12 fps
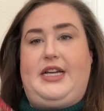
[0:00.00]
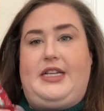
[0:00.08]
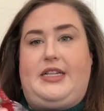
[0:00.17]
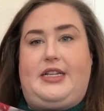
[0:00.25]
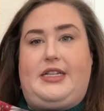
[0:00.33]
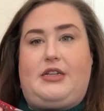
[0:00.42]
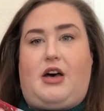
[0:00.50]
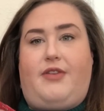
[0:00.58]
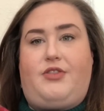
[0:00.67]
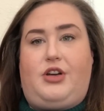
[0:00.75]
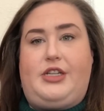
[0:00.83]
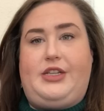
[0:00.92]
it's a
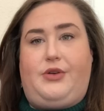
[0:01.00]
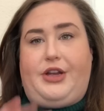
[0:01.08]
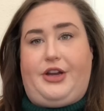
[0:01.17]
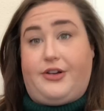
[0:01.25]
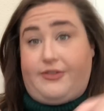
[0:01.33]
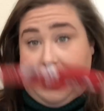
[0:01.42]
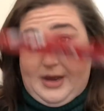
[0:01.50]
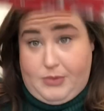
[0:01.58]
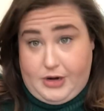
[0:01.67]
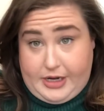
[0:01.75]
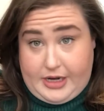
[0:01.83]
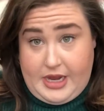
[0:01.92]
softer, silkier
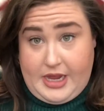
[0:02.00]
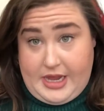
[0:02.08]
fabric,